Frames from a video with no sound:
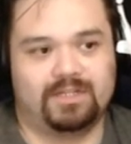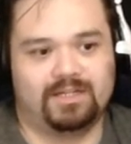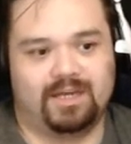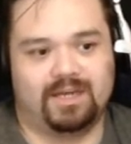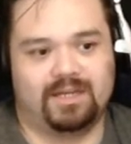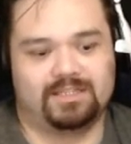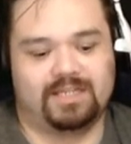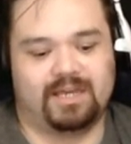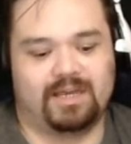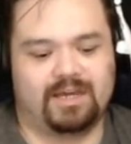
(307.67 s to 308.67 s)
and to
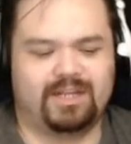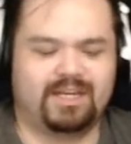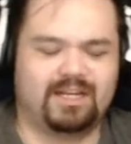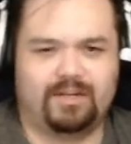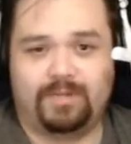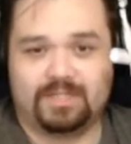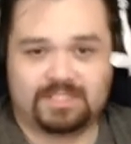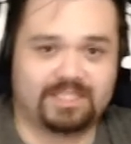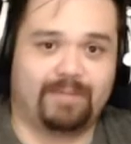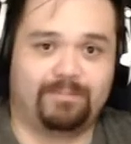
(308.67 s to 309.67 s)
say, uh, could I could get a little bit of
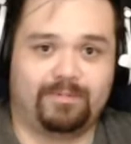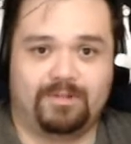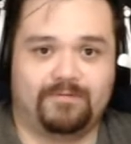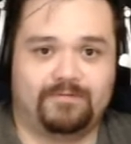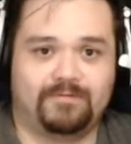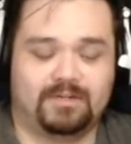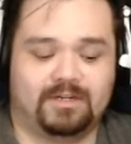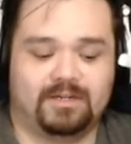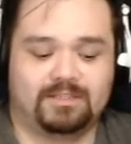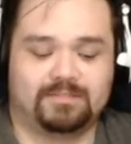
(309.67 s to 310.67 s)
sample of
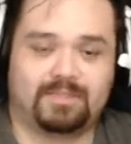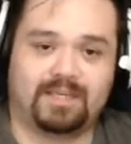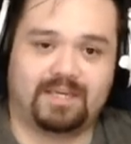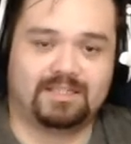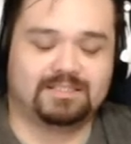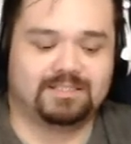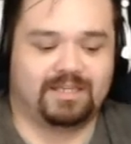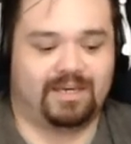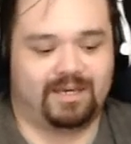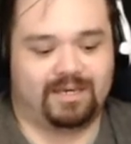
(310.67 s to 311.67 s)
uh, some things,
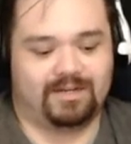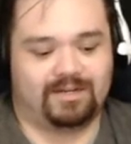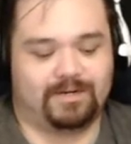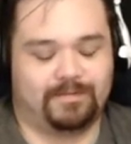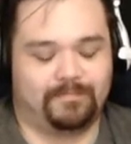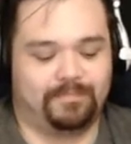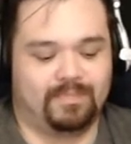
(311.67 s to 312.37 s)
and um,